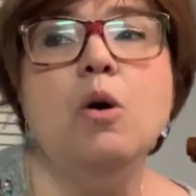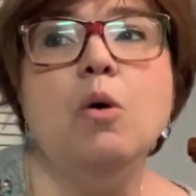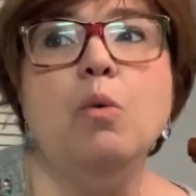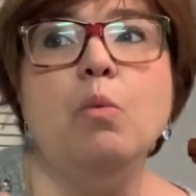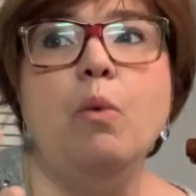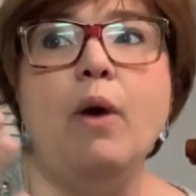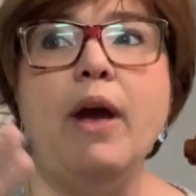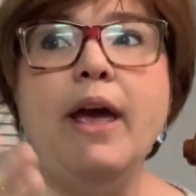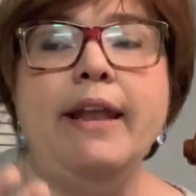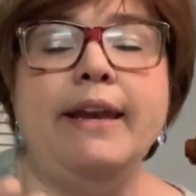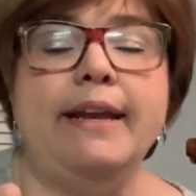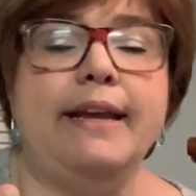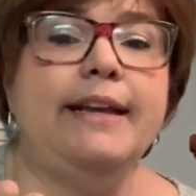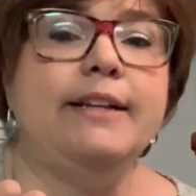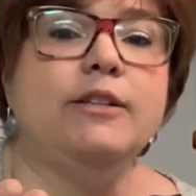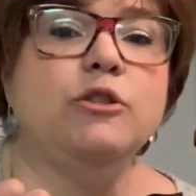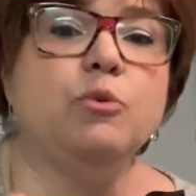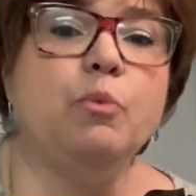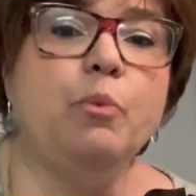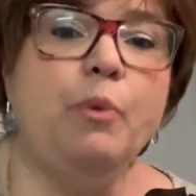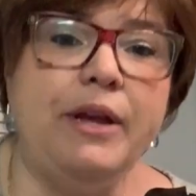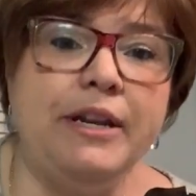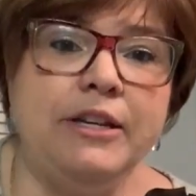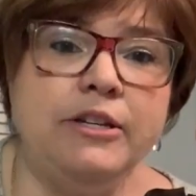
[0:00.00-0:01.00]
When it's
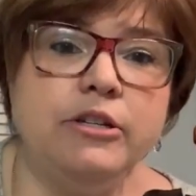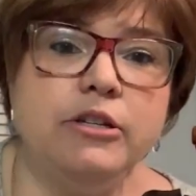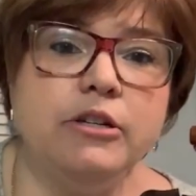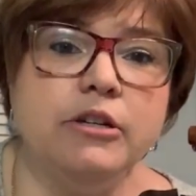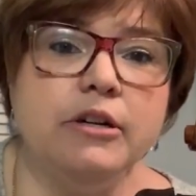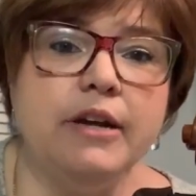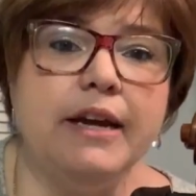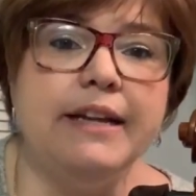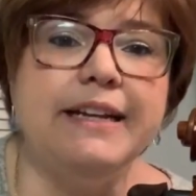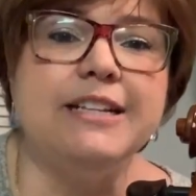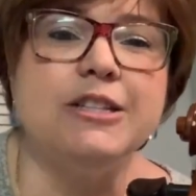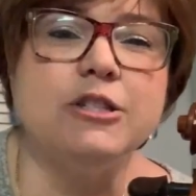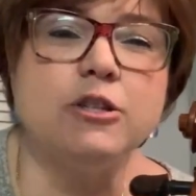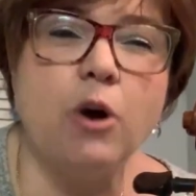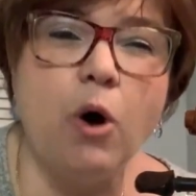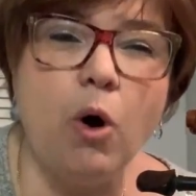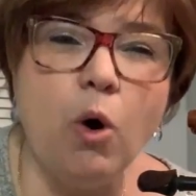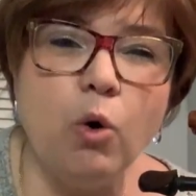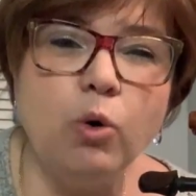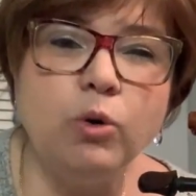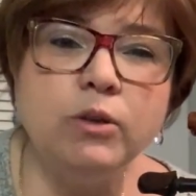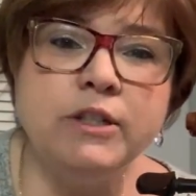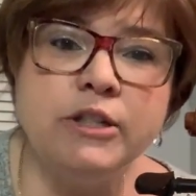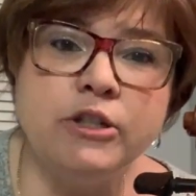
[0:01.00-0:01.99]
winter and it's
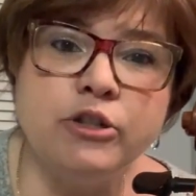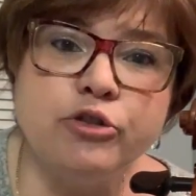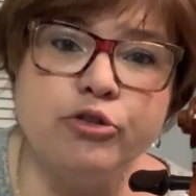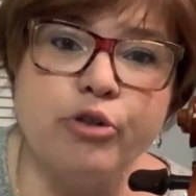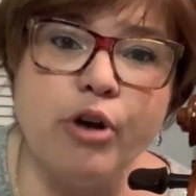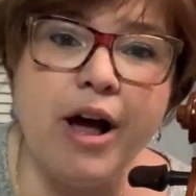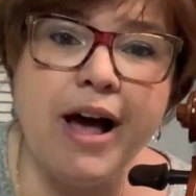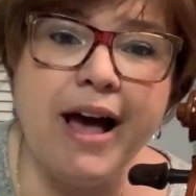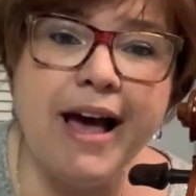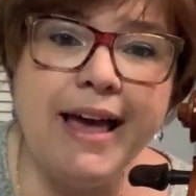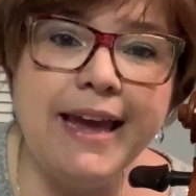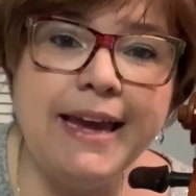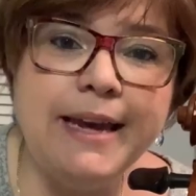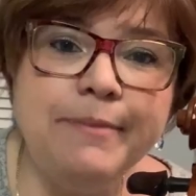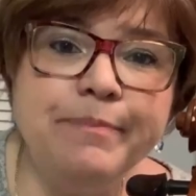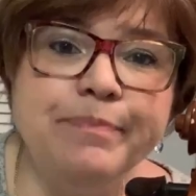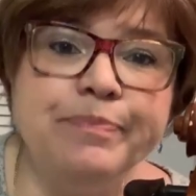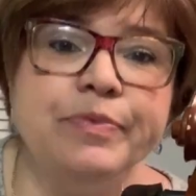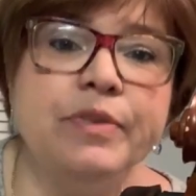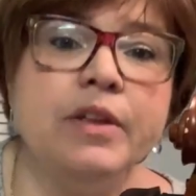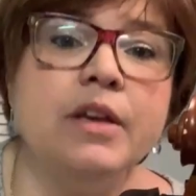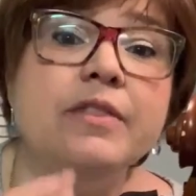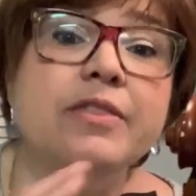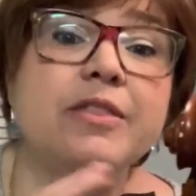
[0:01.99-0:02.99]
cold and dry,
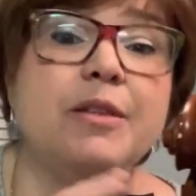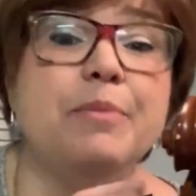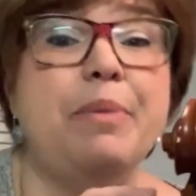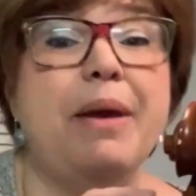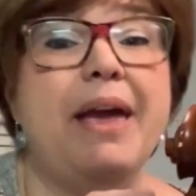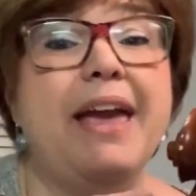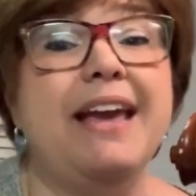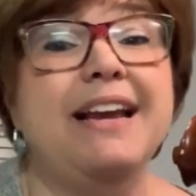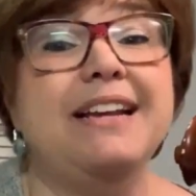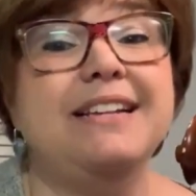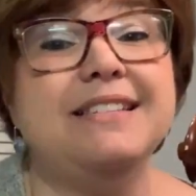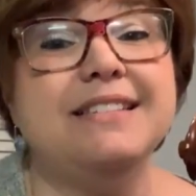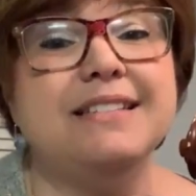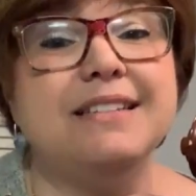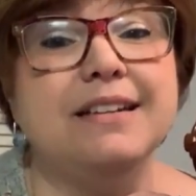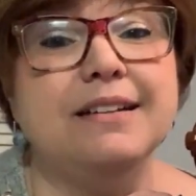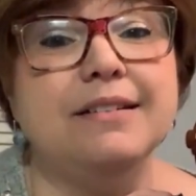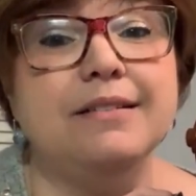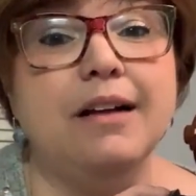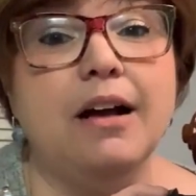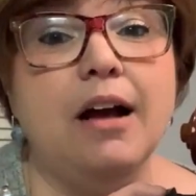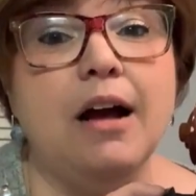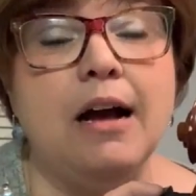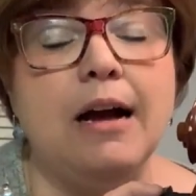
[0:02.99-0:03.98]
the pegs
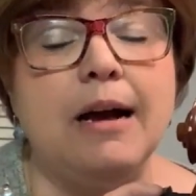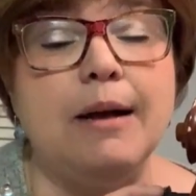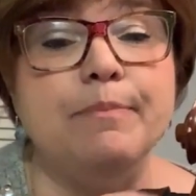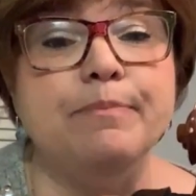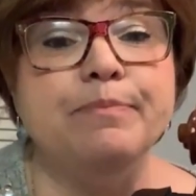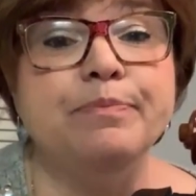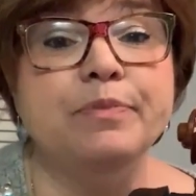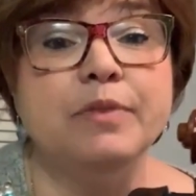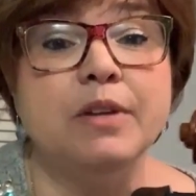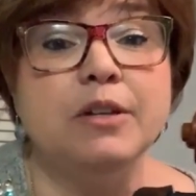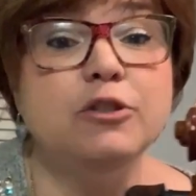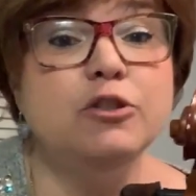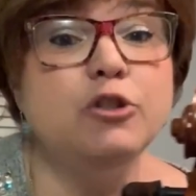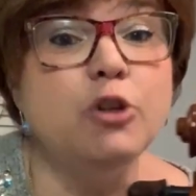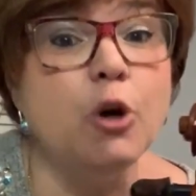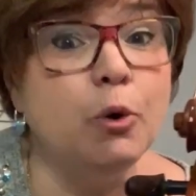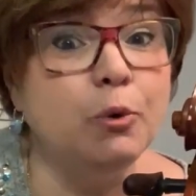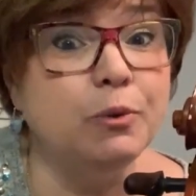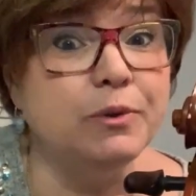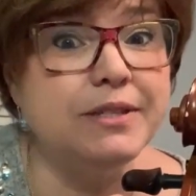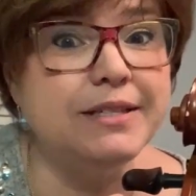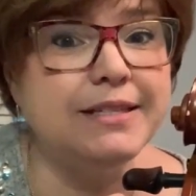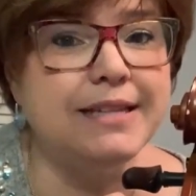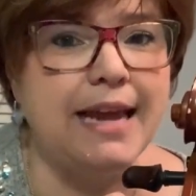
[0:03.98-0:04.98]

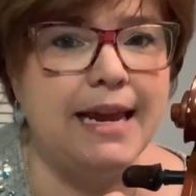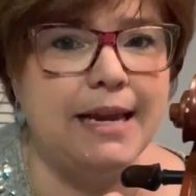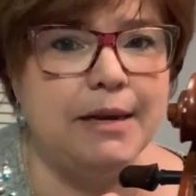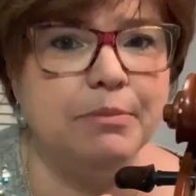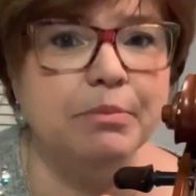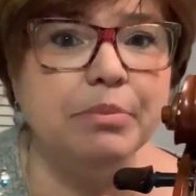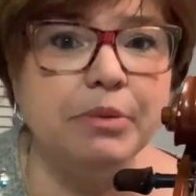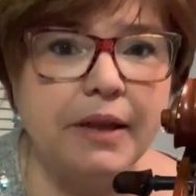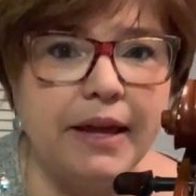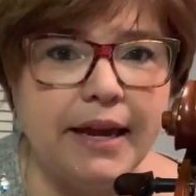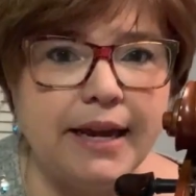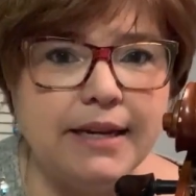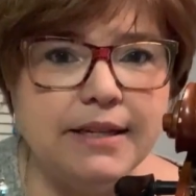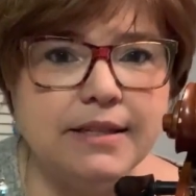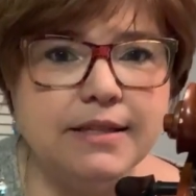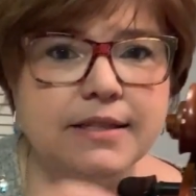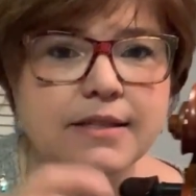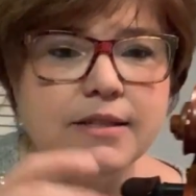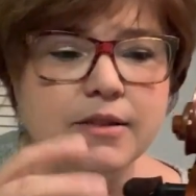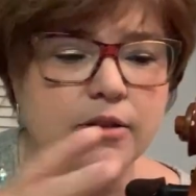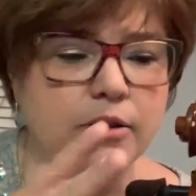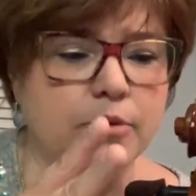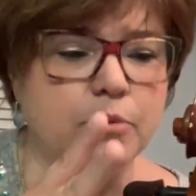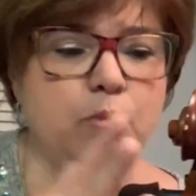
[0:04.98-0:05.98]
don't stay in
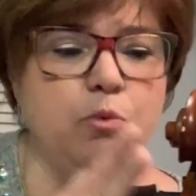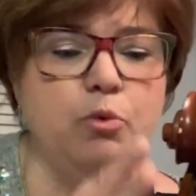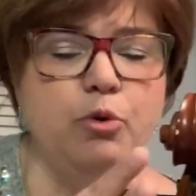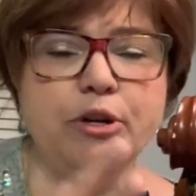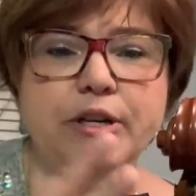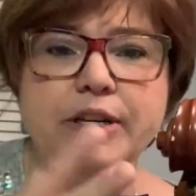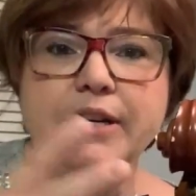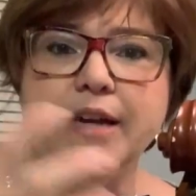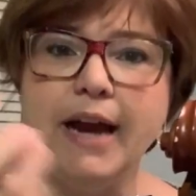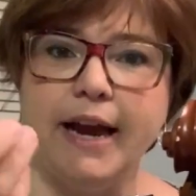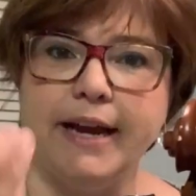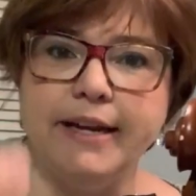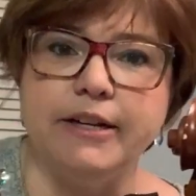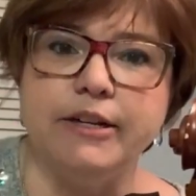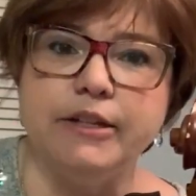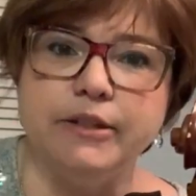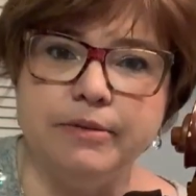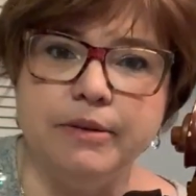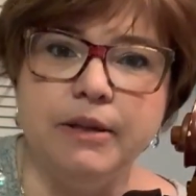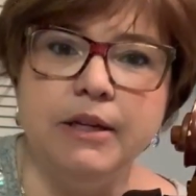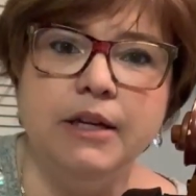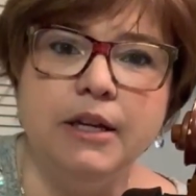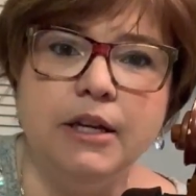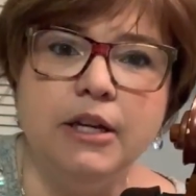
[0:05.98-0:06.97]
place. The wood kind of
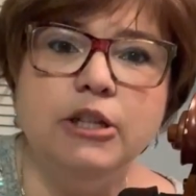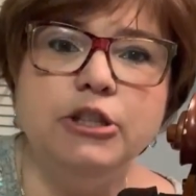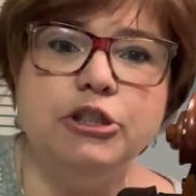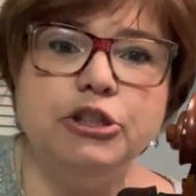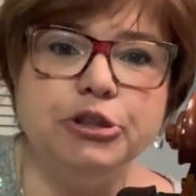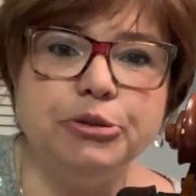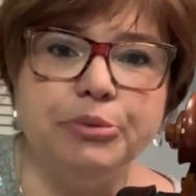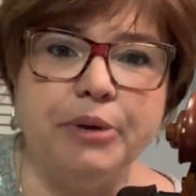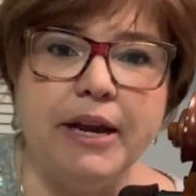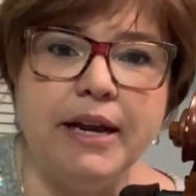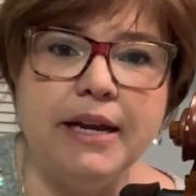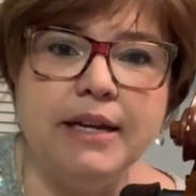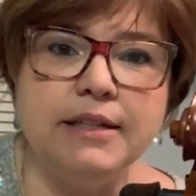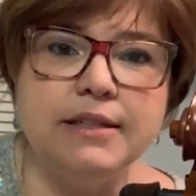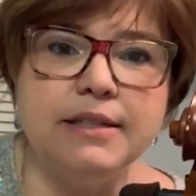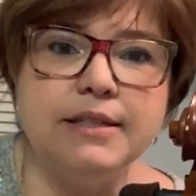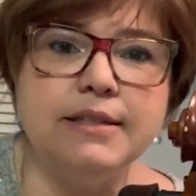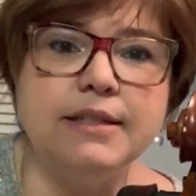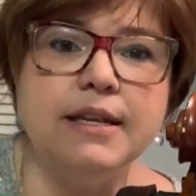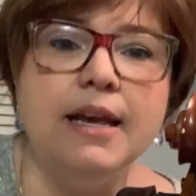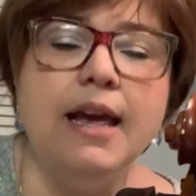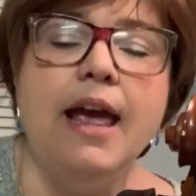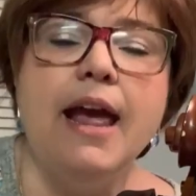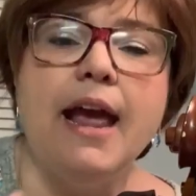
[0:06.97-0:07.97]

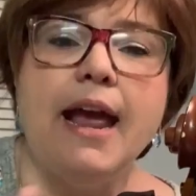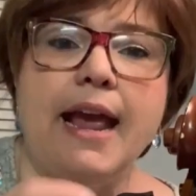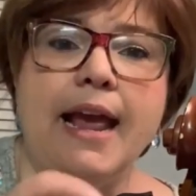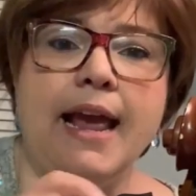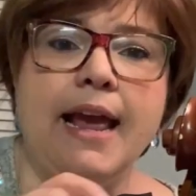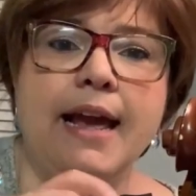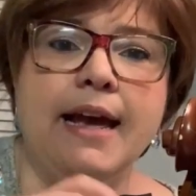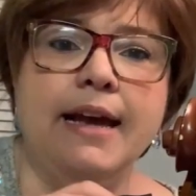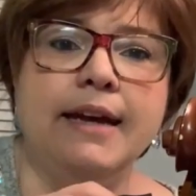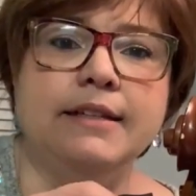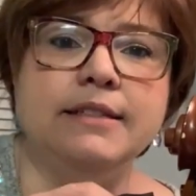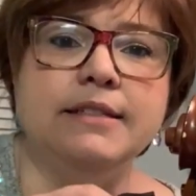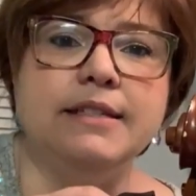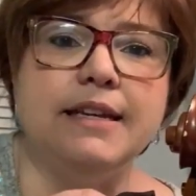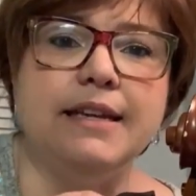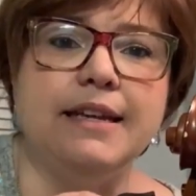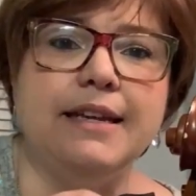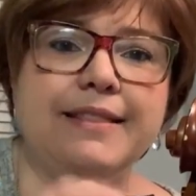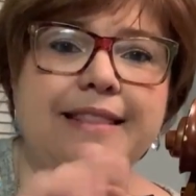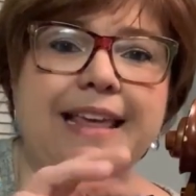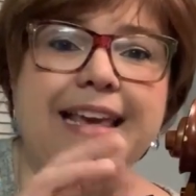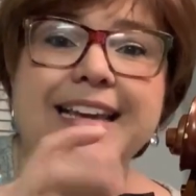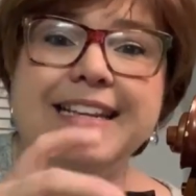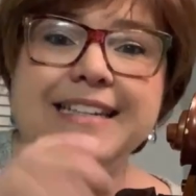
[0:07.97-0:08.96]
shrinks and
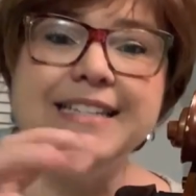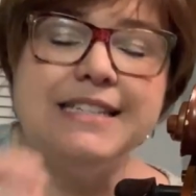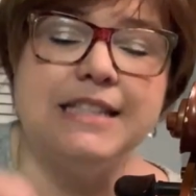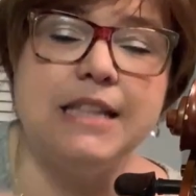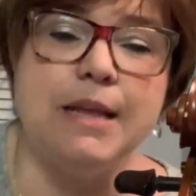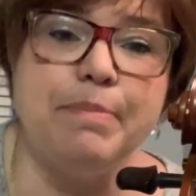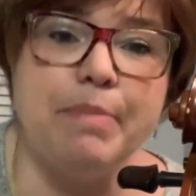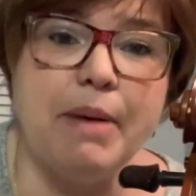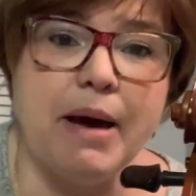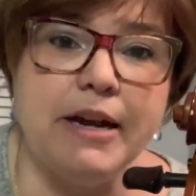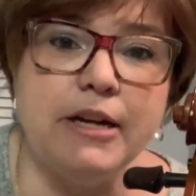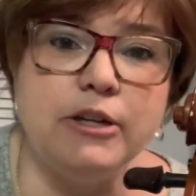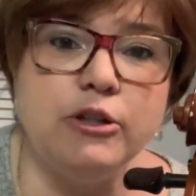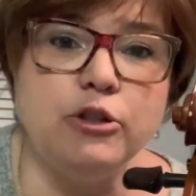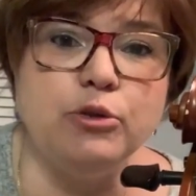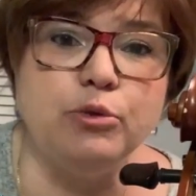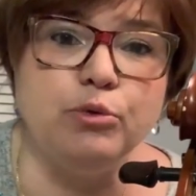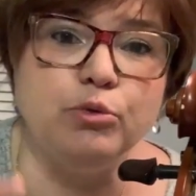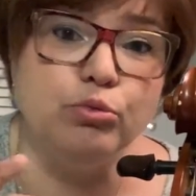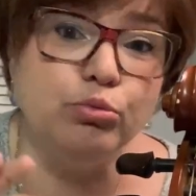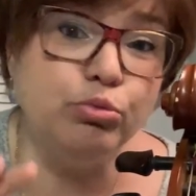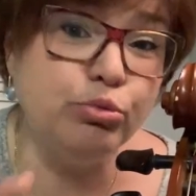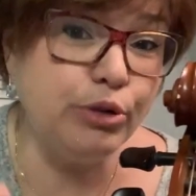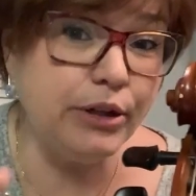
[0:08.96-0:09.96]
they can slip out of
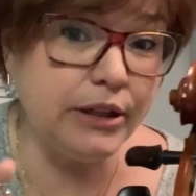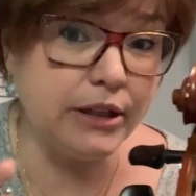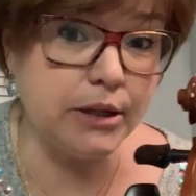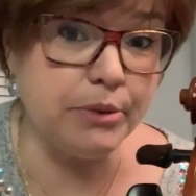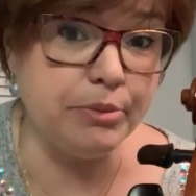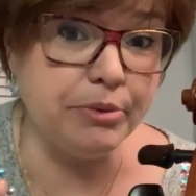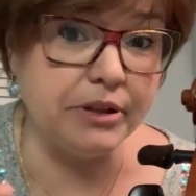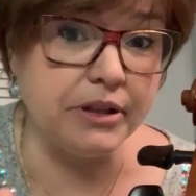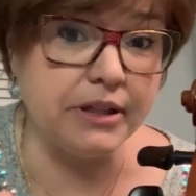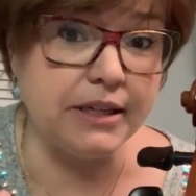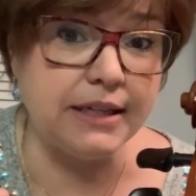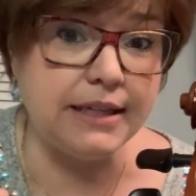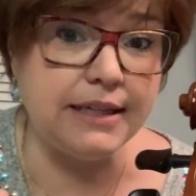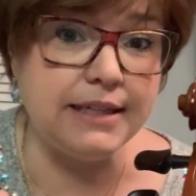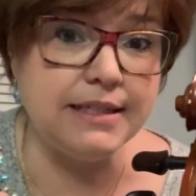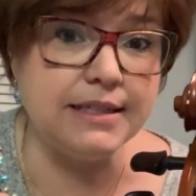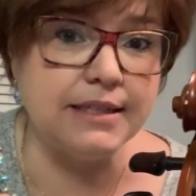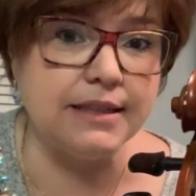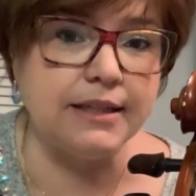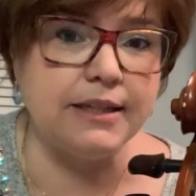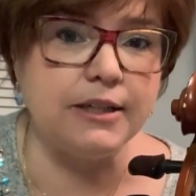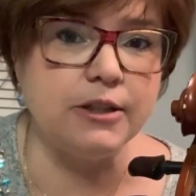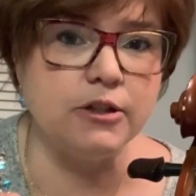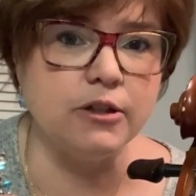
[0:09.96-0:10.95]
tune really, really easily.